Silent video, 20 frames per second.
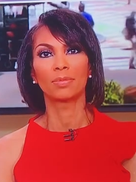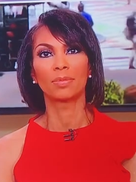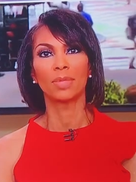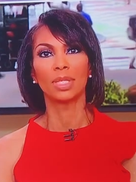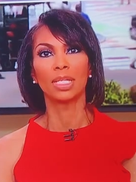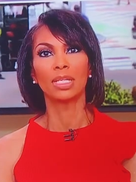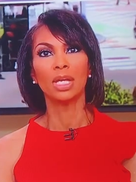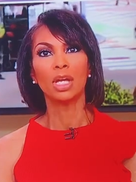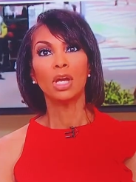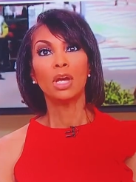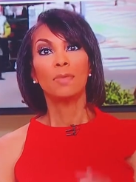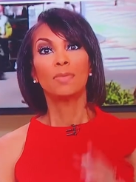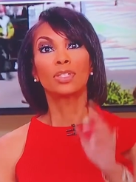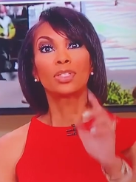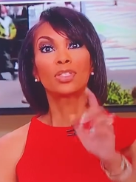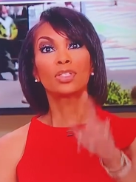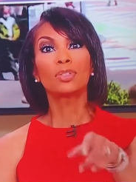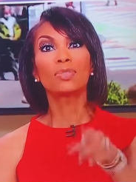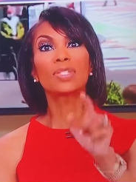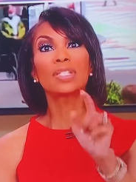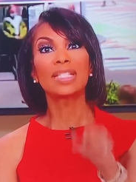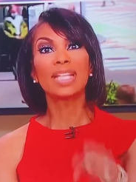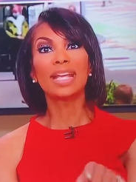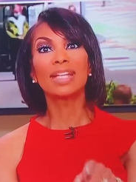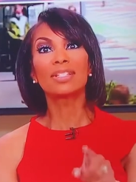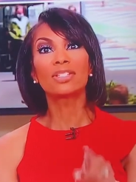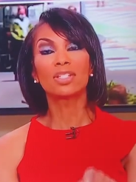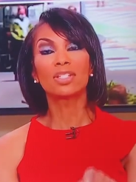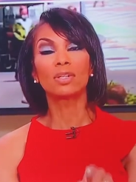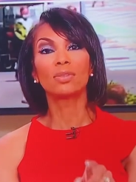be. But you
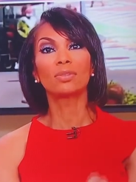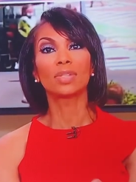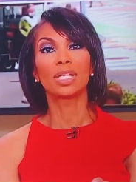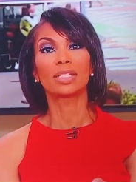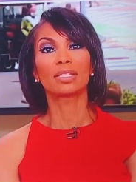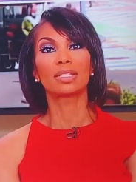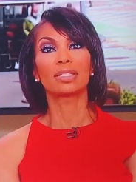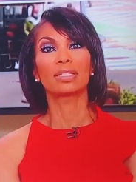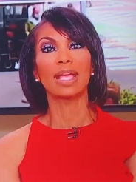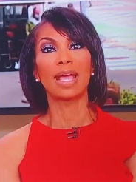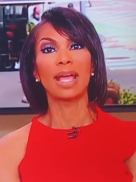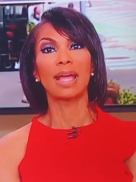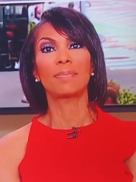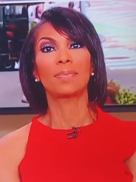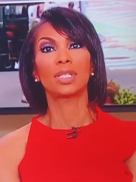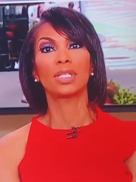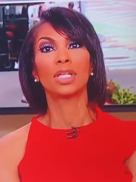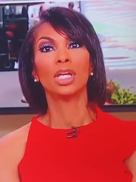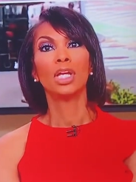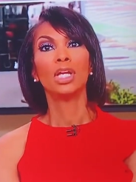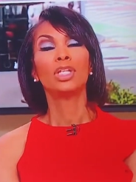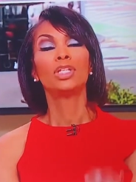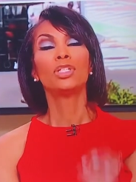said don't let this happen.